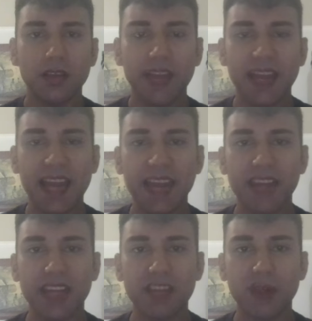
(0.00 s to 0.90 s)
They lack
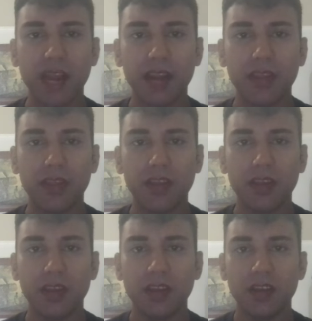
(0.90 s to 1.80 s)
the inner strength,
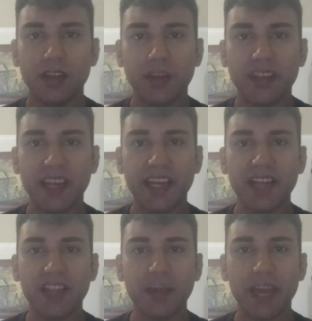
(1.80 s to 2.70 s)
the
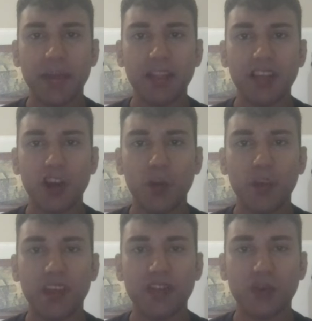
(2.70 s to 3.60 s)
resilience to be able to cope
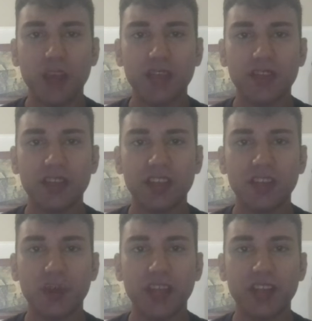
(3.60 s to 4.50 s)
with stressful
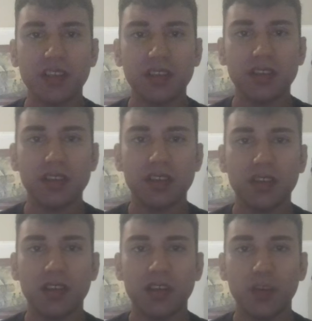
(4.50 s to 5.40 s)
situations,
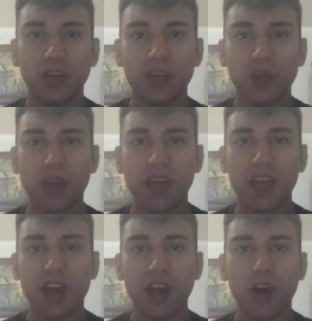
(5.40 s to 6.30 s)
which is why they
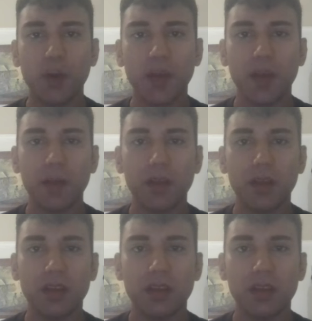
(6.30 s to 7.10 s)
can't open up.